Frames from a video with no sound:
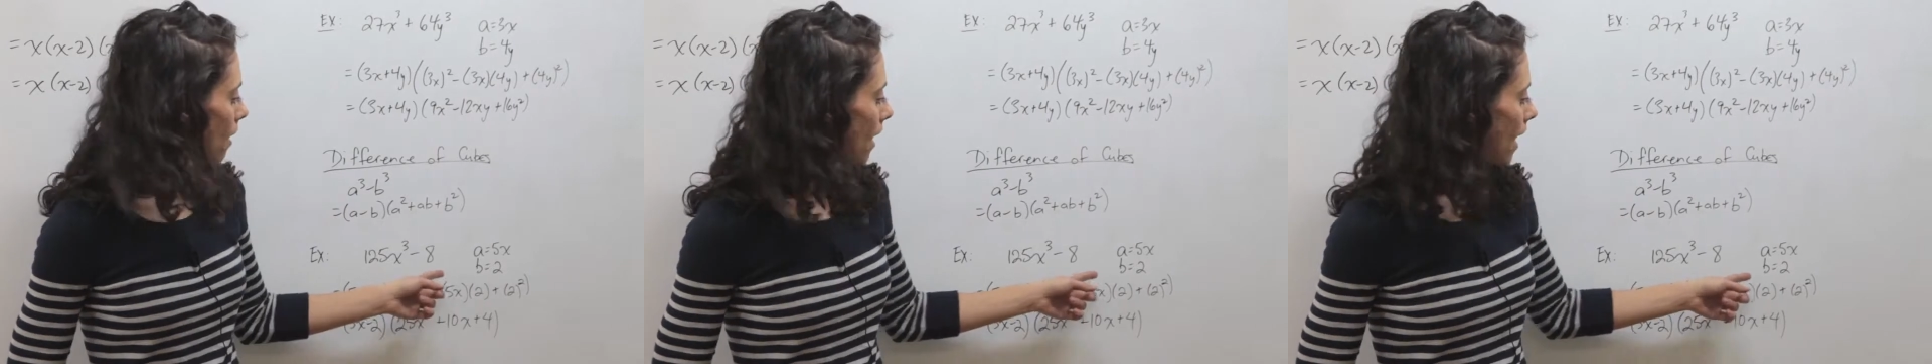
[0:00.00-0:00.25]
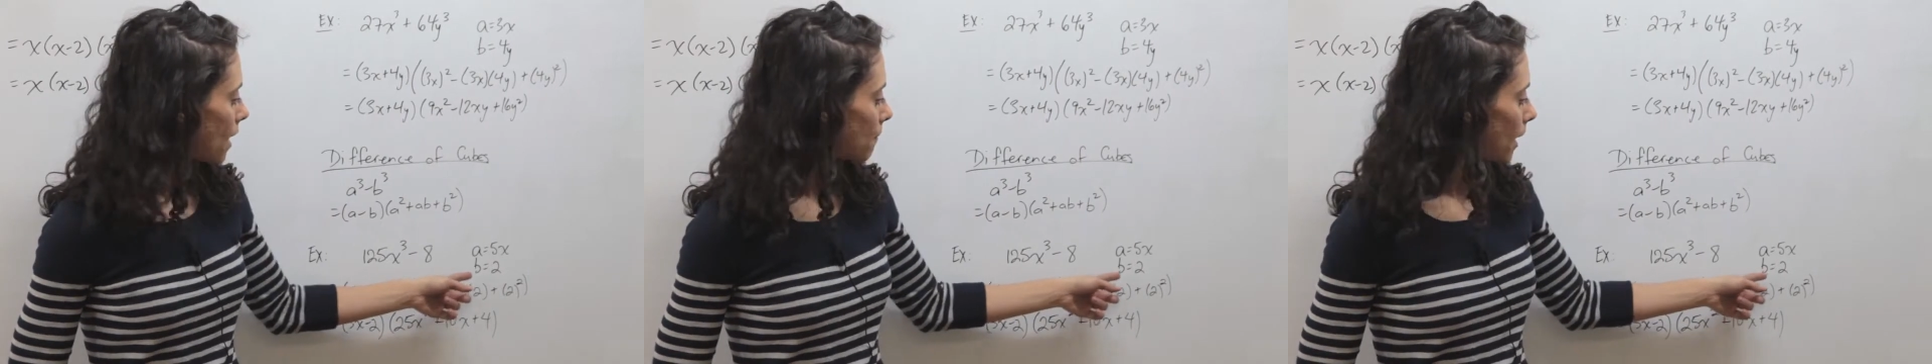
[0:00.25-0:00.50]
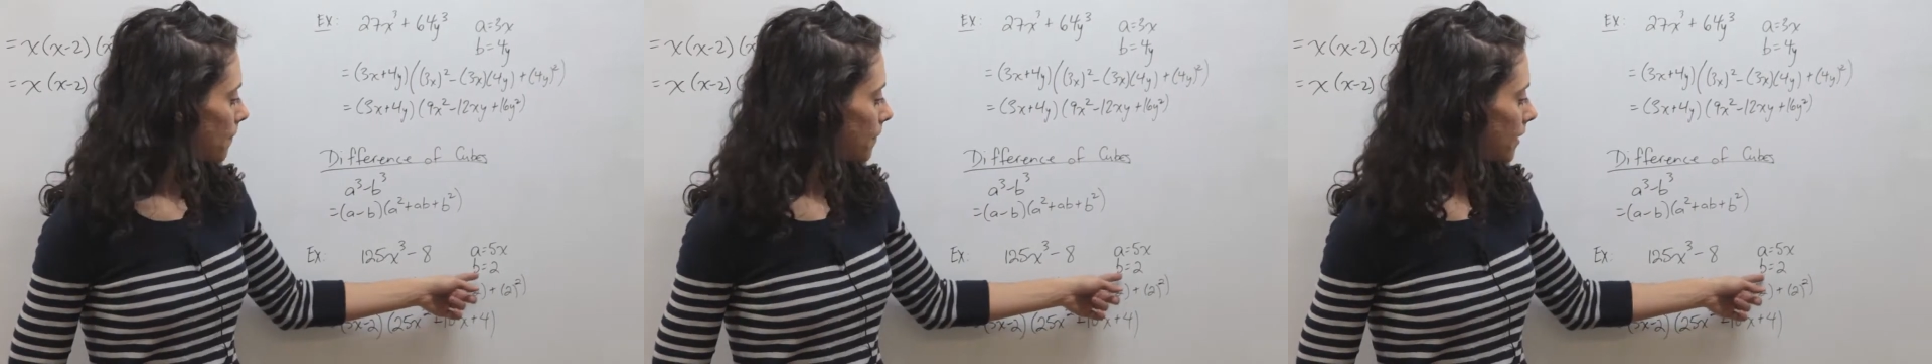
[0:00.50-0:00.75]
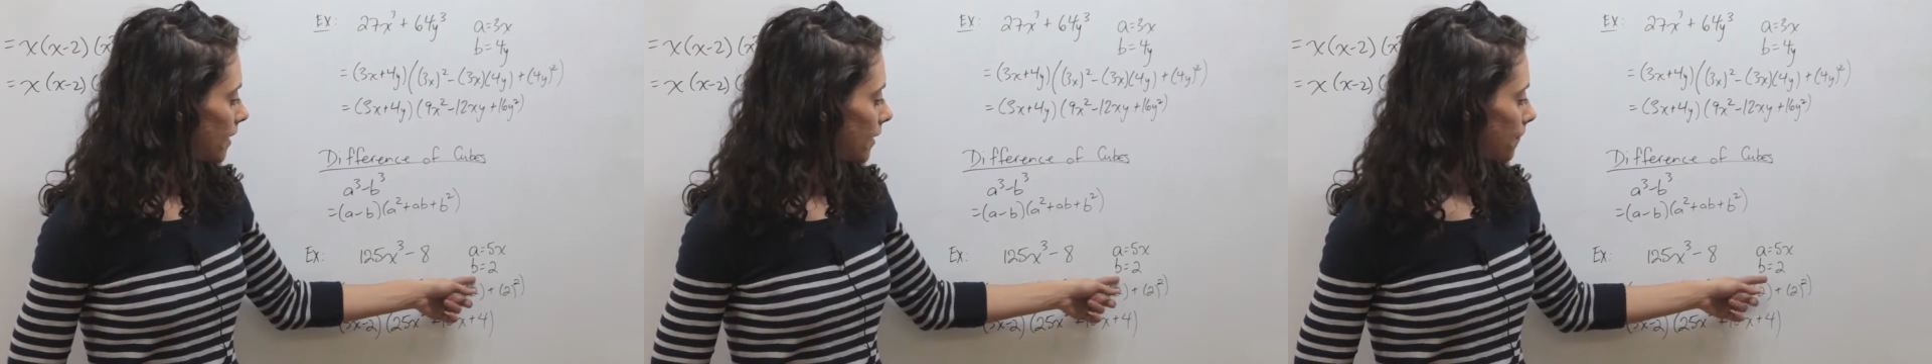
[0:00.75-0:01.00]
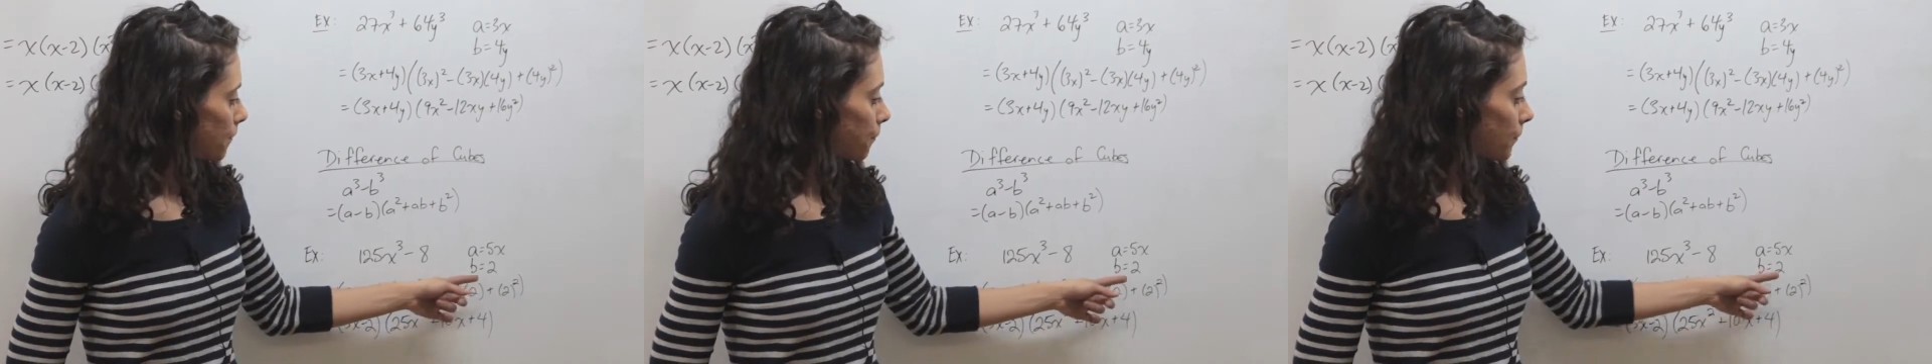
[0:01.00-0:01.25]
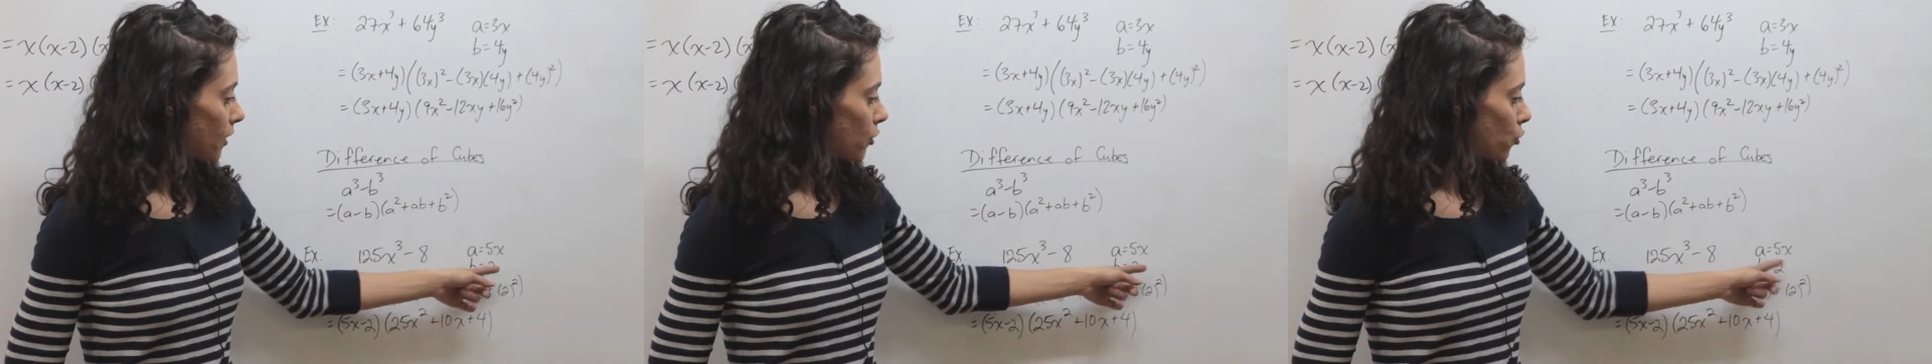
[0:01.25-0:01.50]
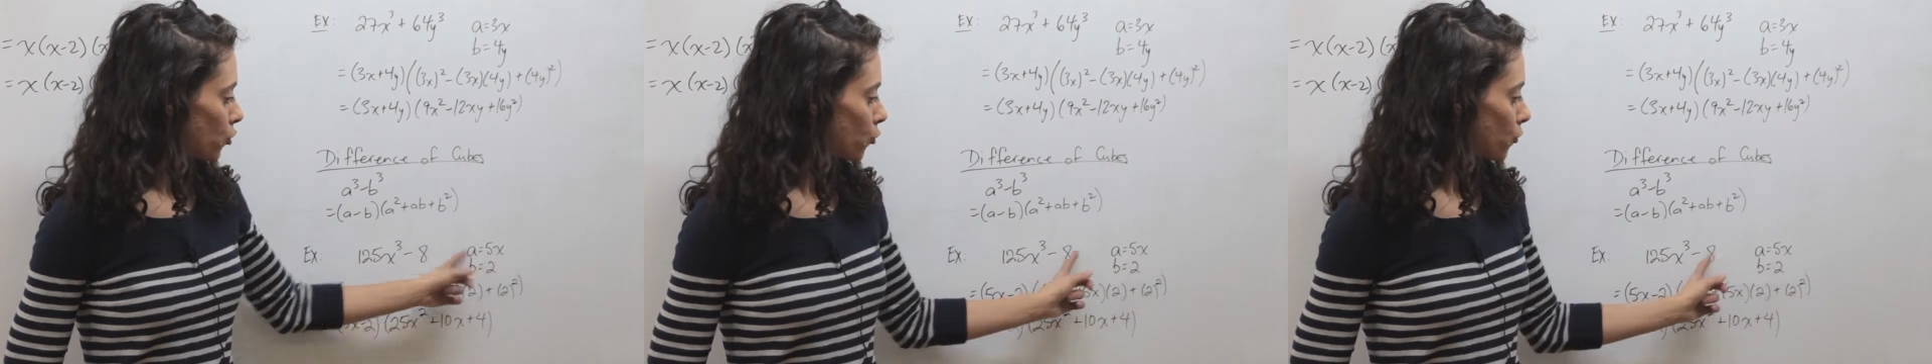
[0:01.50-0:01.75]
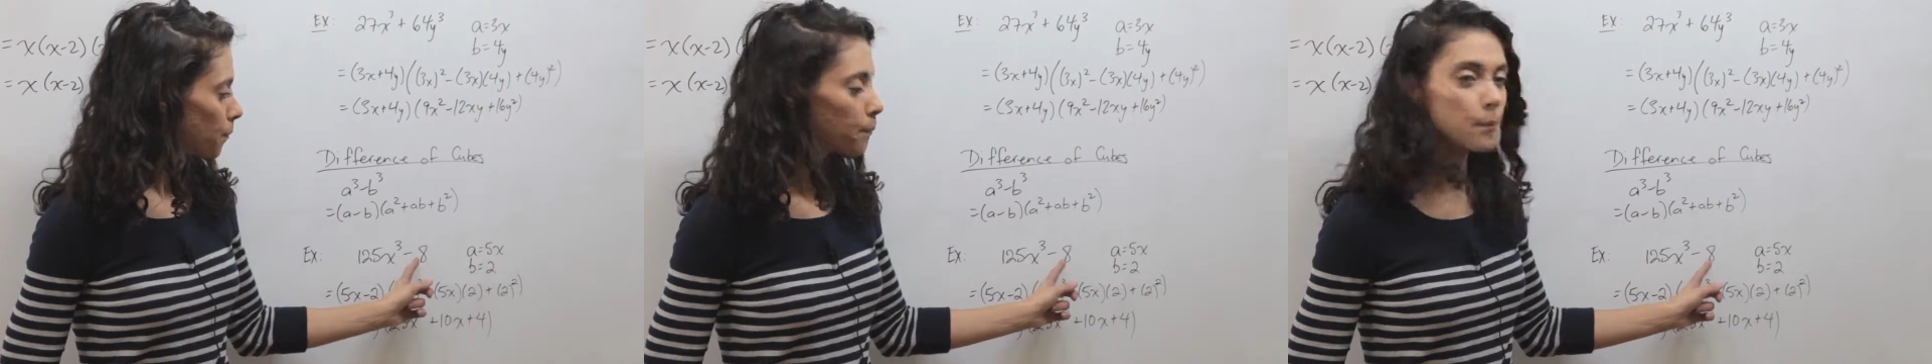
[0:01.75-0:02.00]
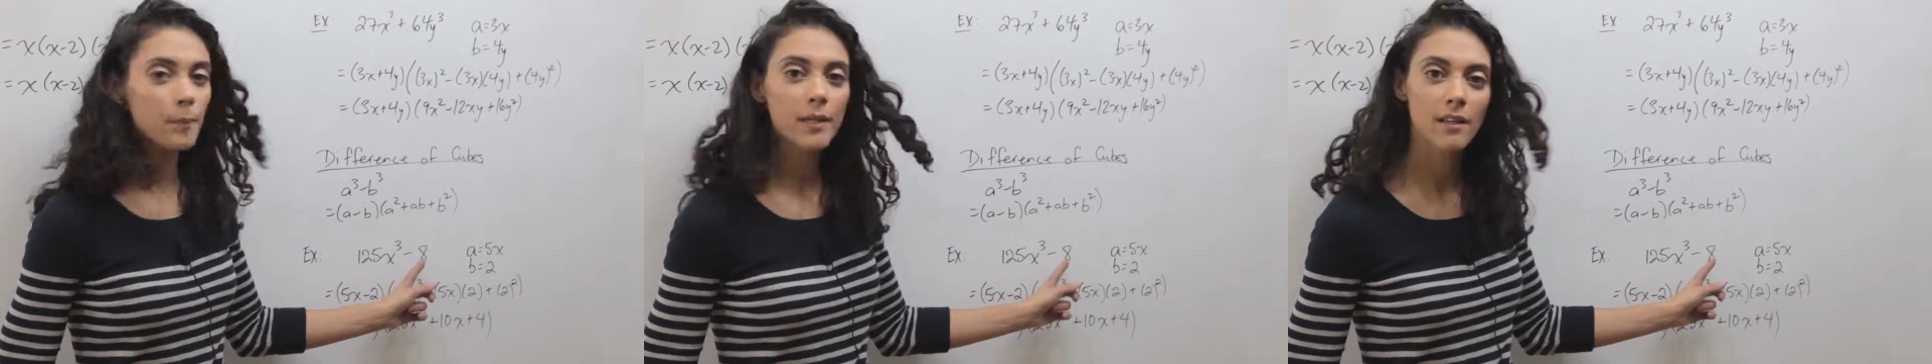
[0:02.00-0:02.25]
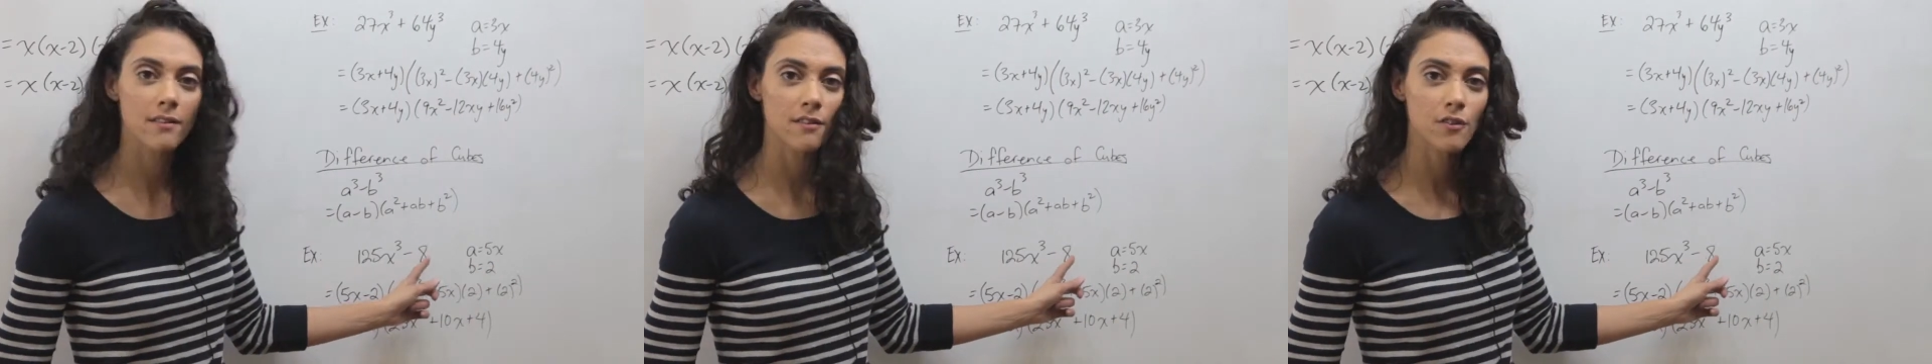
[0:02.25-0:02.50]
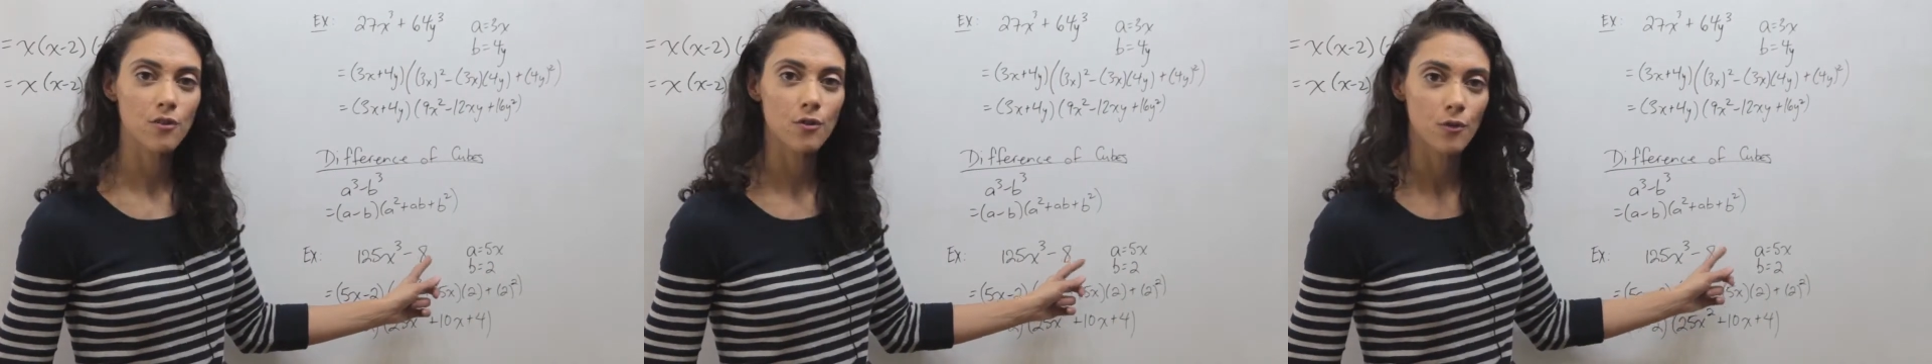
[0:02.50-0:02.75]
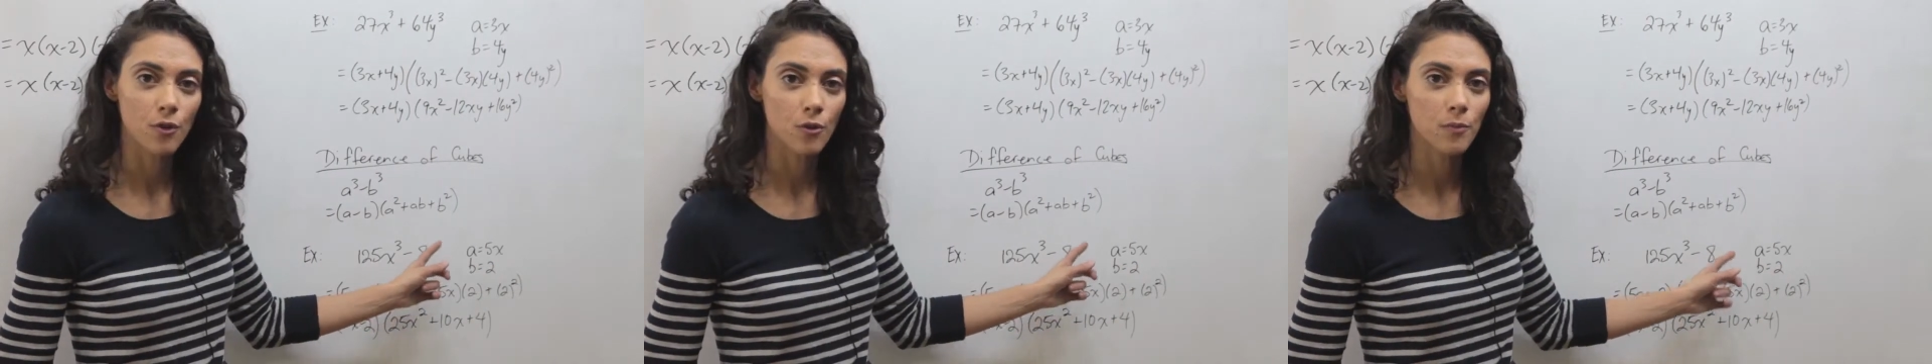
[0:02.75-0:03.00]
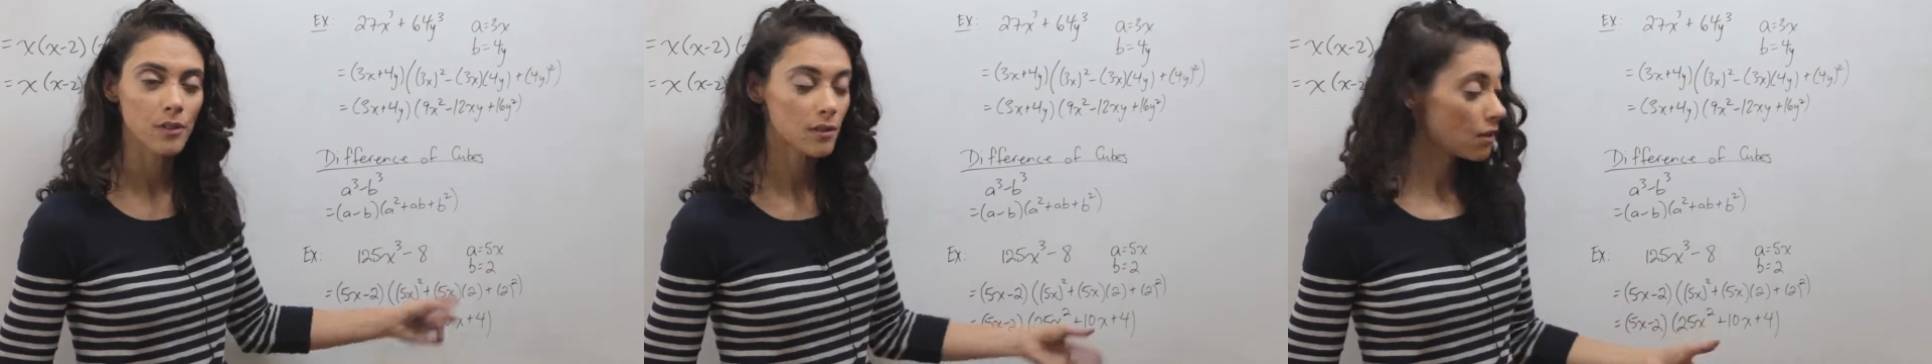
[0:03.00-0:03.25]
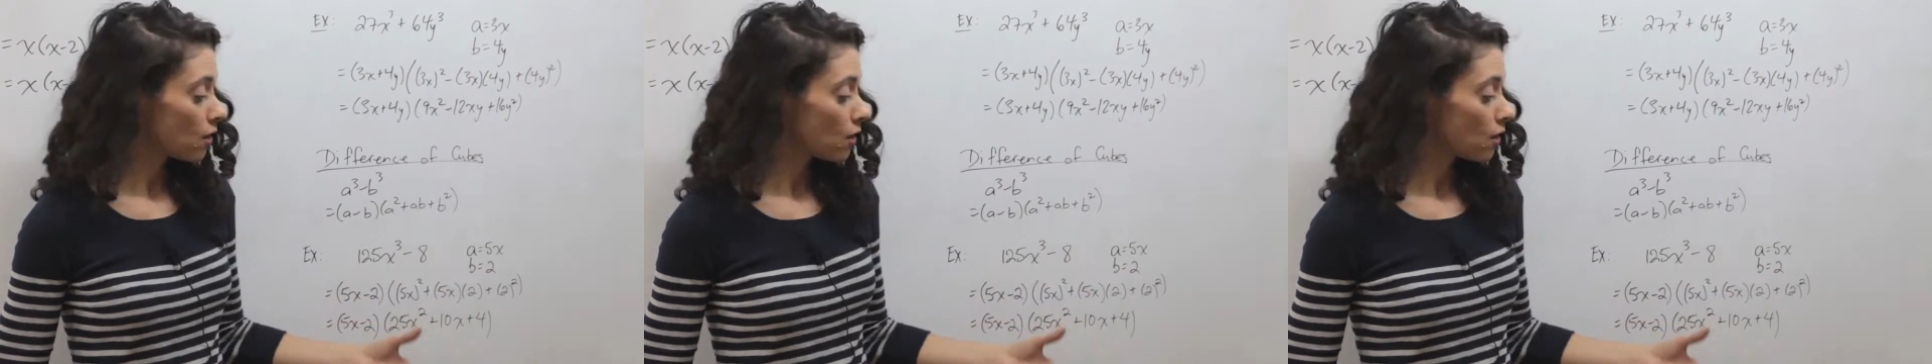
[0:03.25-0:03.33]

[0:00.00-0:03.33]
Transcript: And my b is 2 because this is 2 cubed.